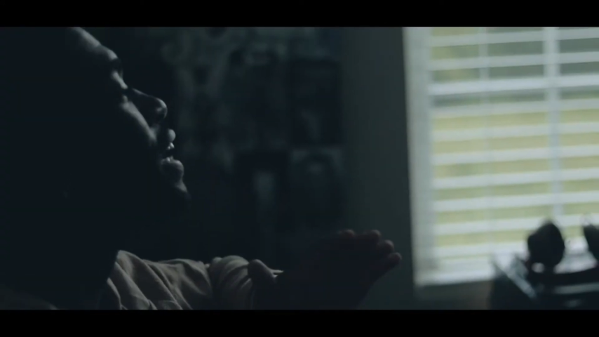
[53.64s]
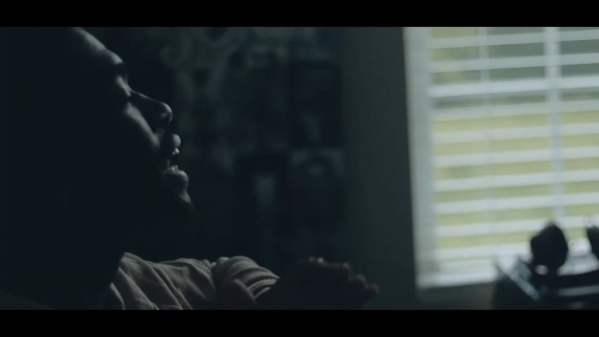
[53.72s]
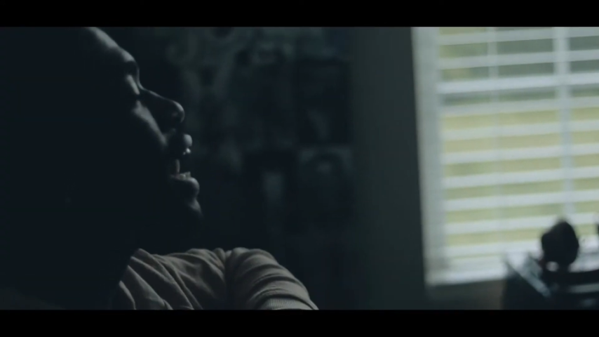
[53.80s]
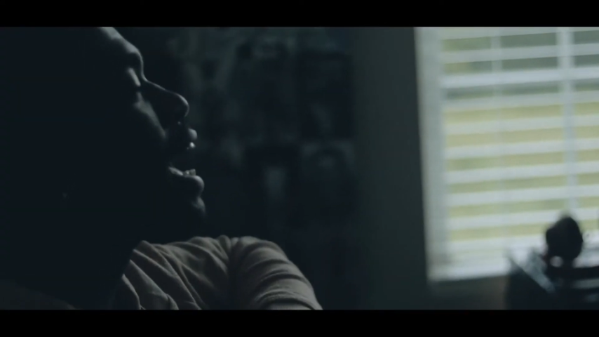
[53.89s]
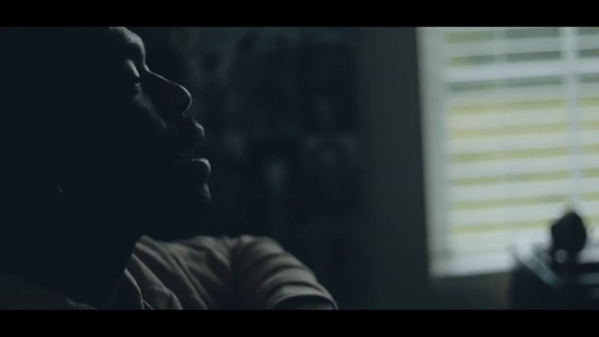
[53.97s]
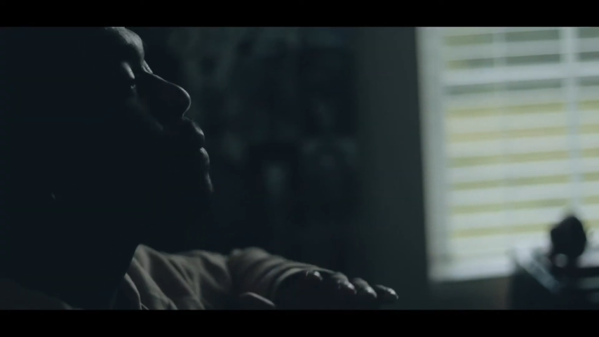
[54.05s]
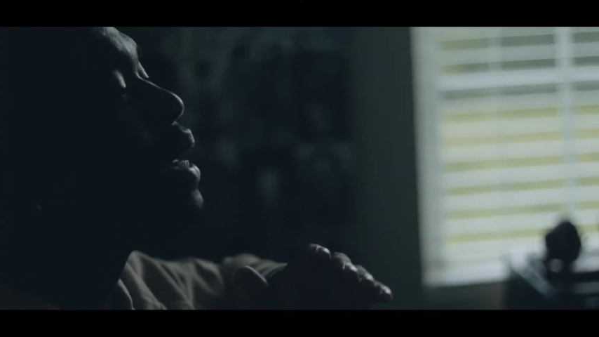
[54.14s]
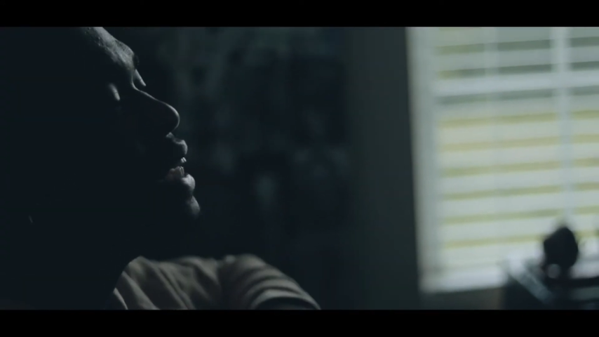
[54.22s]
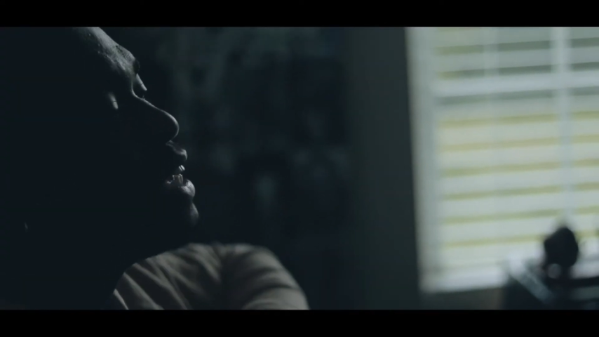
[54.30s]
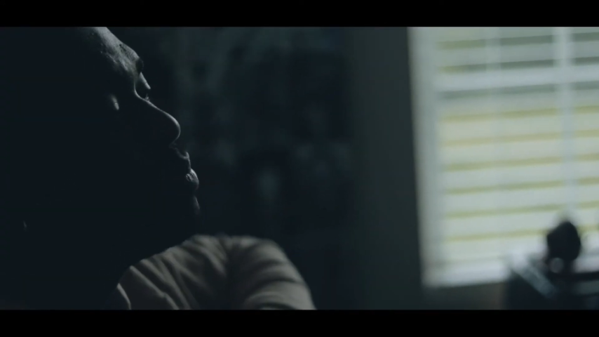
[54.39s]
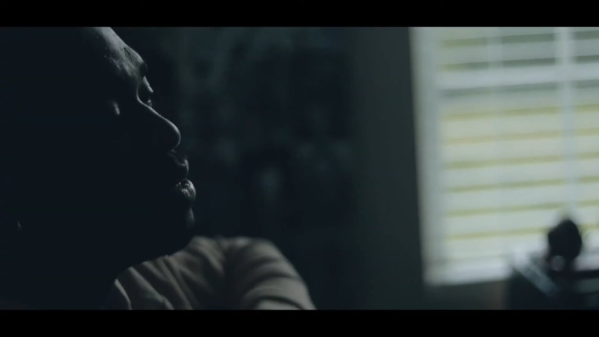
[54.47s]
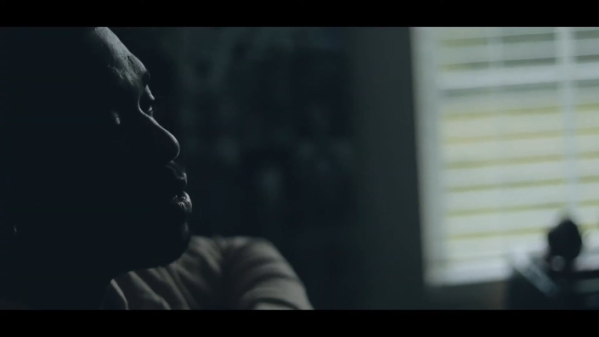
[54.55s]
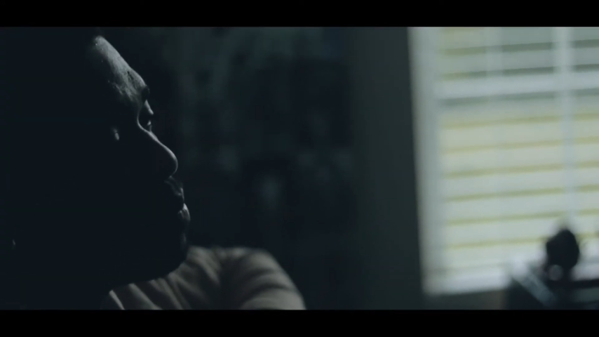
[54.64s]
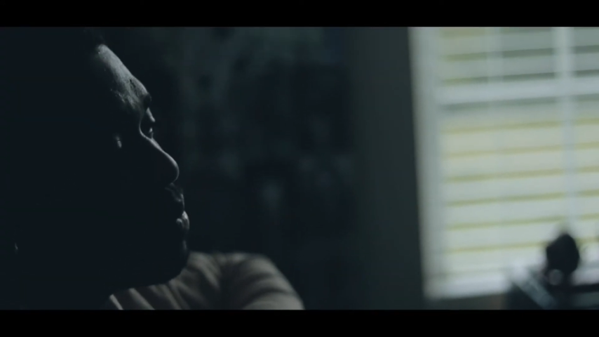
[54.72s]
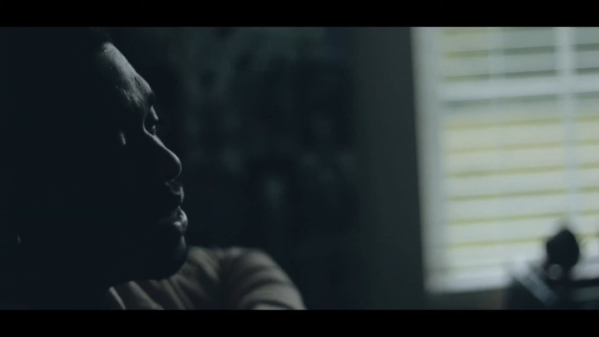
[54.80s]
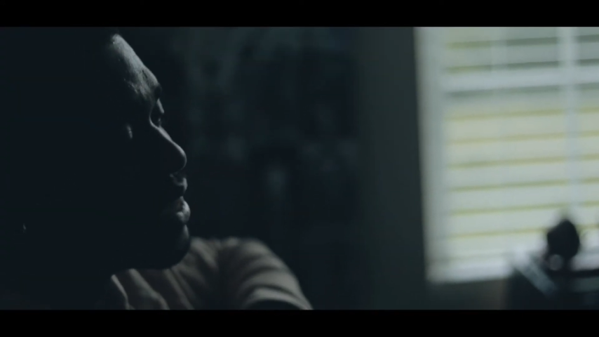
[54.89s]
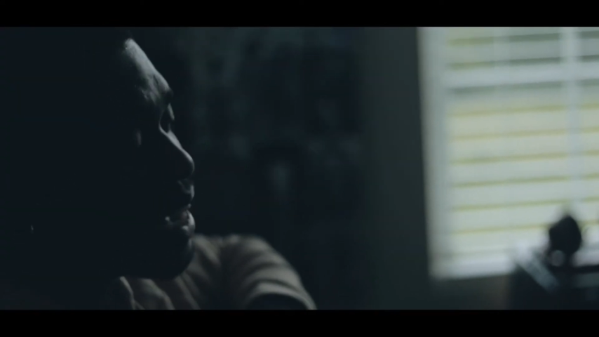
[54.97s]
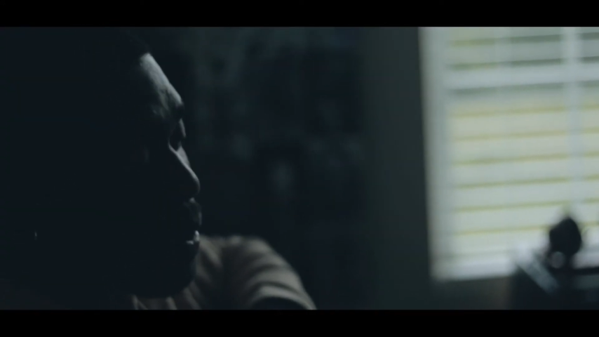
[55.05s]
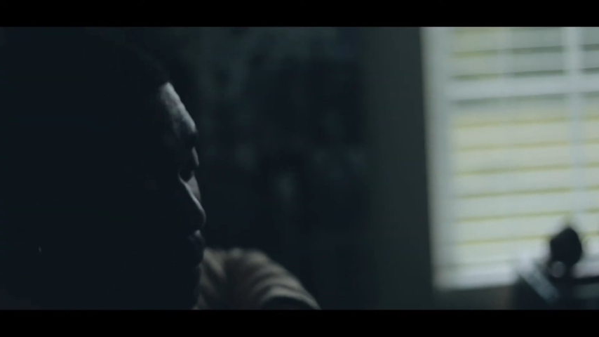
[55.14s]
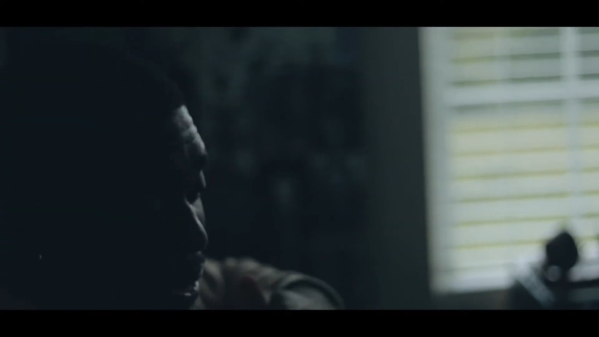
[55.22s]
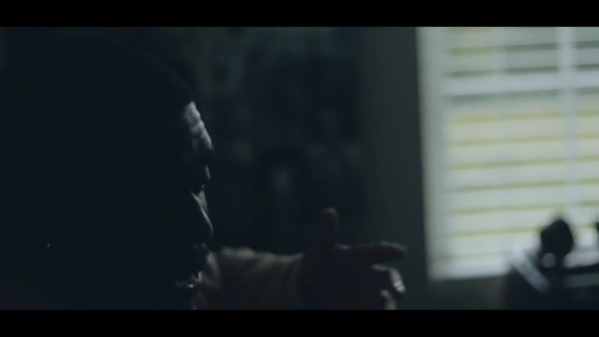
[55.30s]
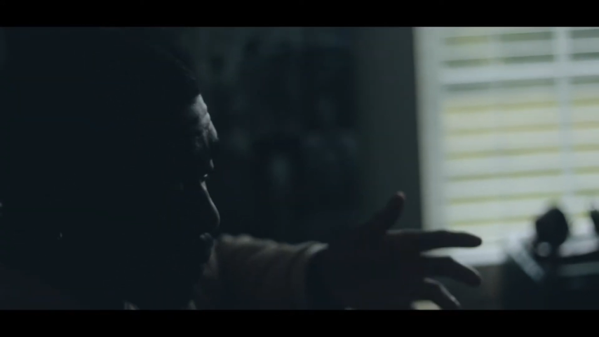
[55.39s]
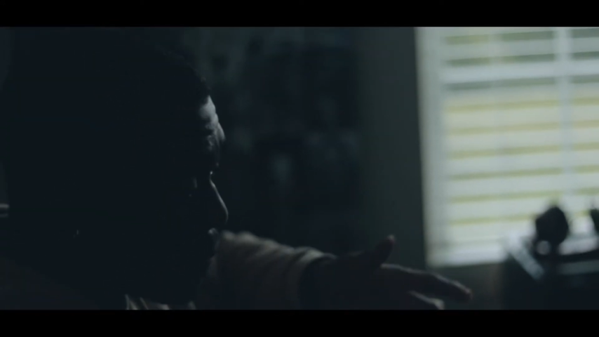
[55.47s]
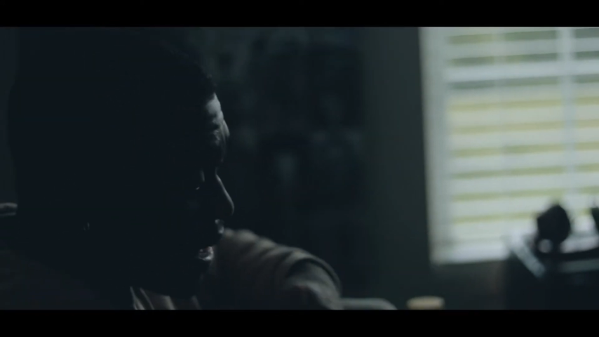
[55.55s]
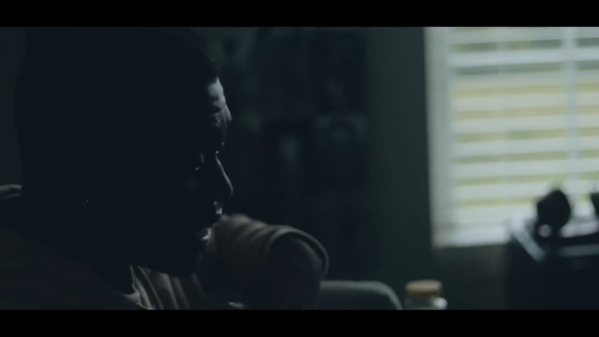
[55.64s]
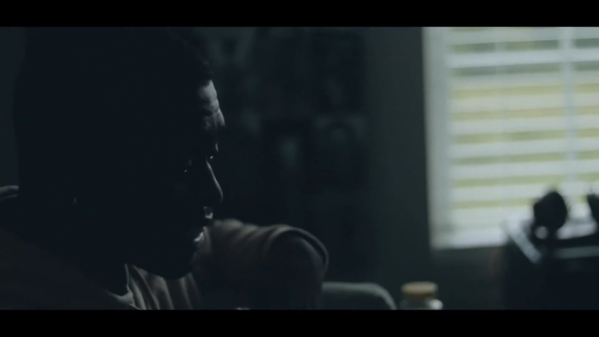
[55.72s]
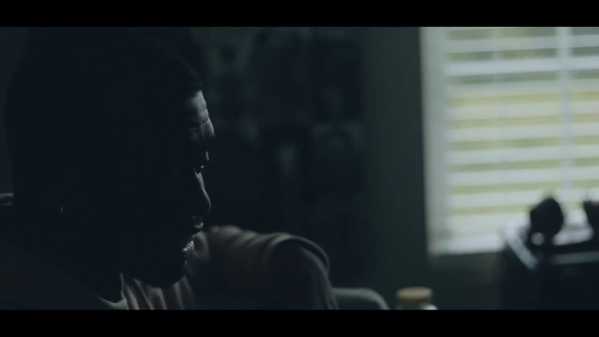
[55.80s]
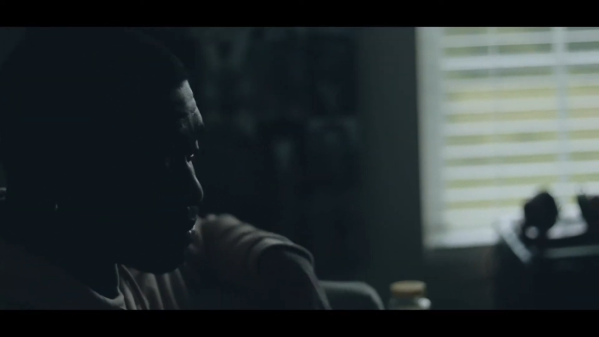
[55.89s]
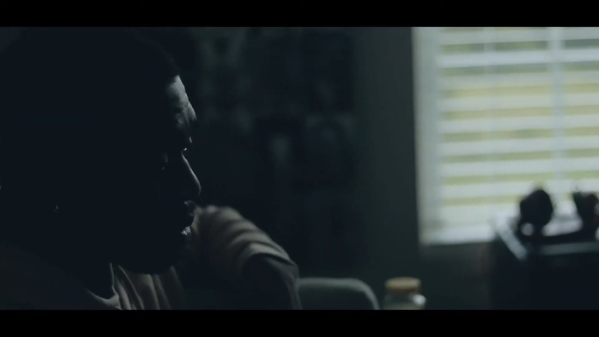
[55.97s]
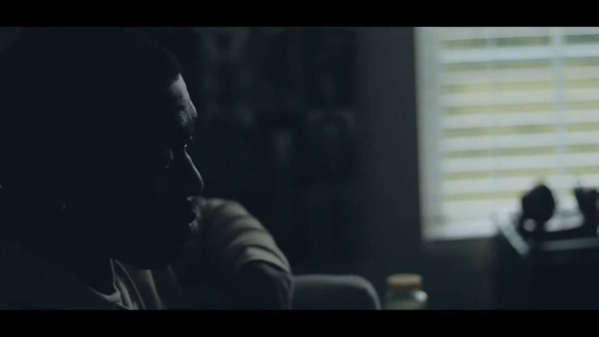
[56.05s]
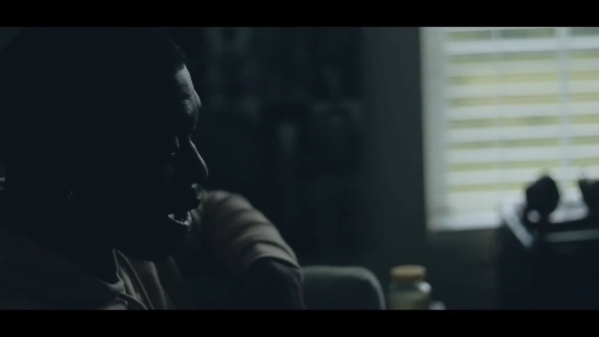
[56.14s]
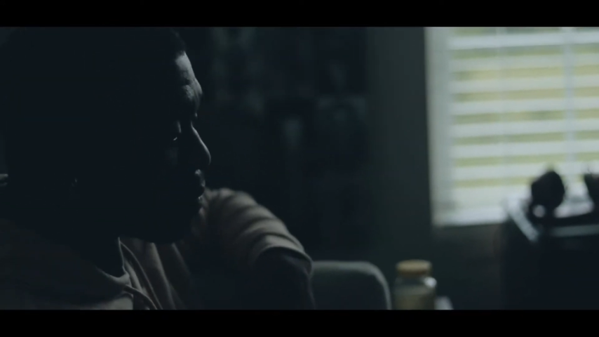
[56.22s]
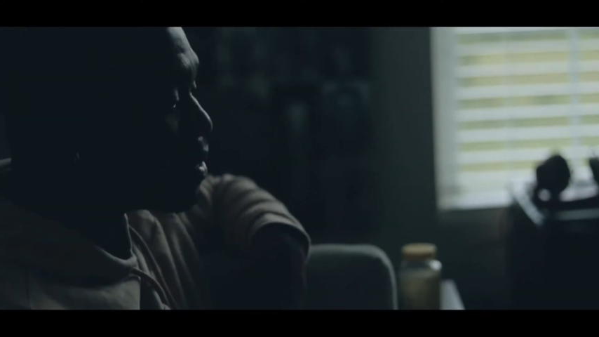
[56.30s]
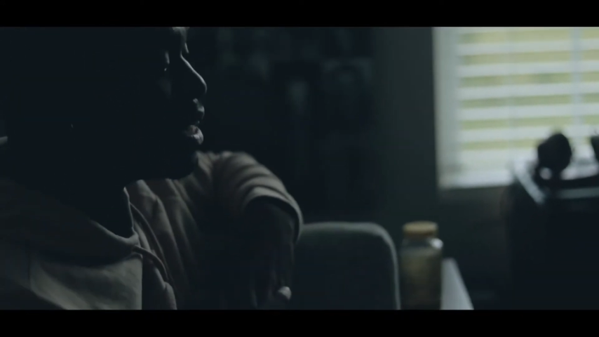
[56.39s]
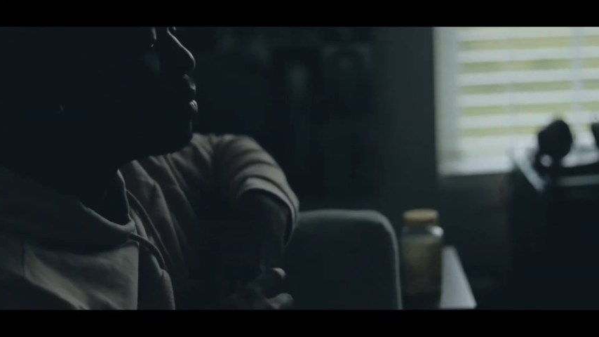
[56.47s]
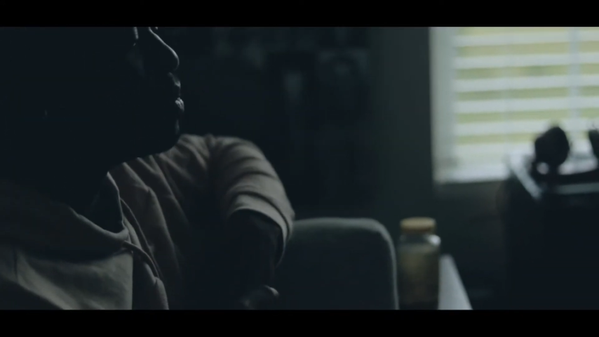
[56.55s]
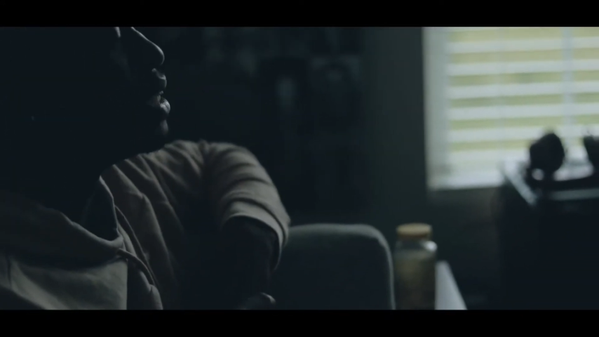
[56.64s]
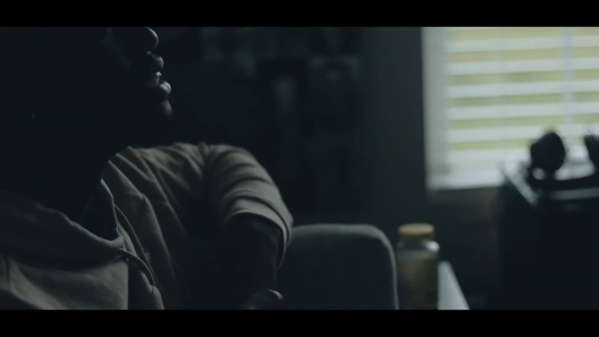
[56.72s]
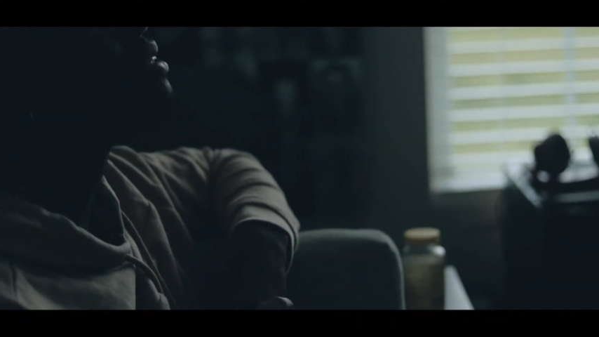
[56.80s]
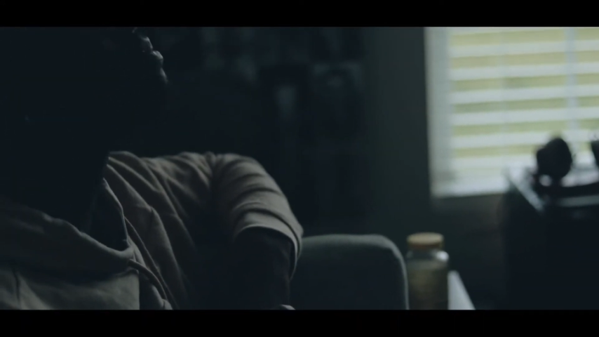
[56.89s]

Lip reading: Nobody's mouth can be seen.